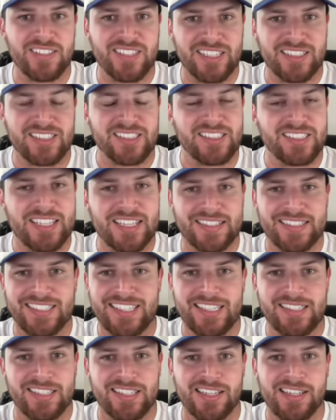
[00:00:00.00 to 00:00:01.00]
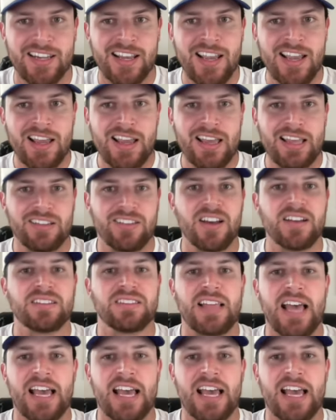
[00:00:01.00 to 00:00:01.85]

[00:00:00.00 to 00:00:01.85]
six and six season? Does